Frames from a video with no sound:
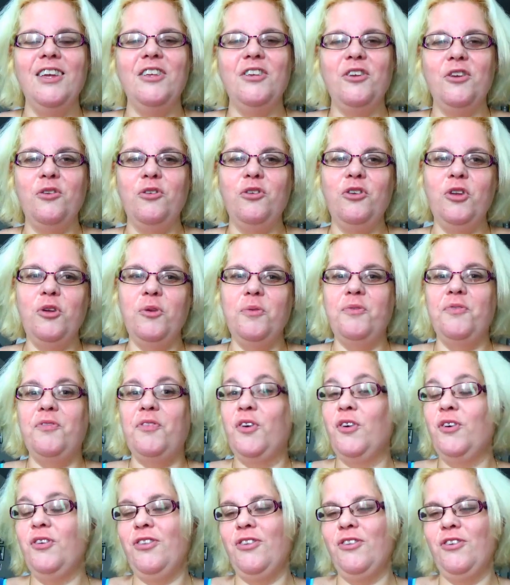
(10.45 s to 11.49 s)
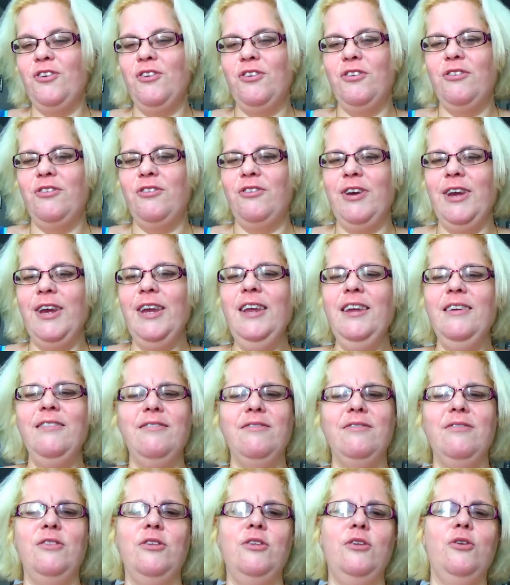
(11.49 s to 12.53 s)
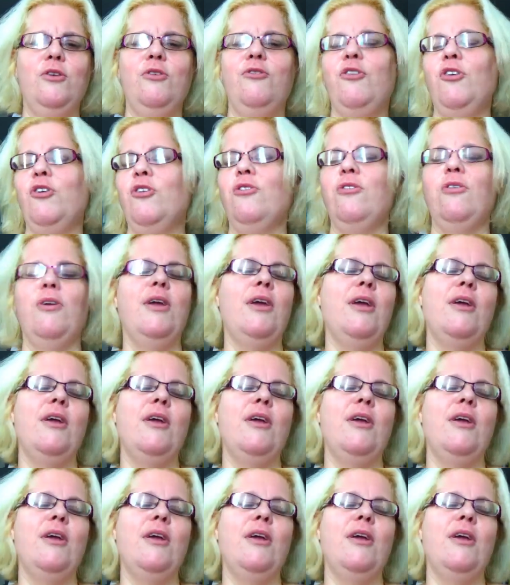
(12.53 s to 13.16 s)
YouTube-versary, universe,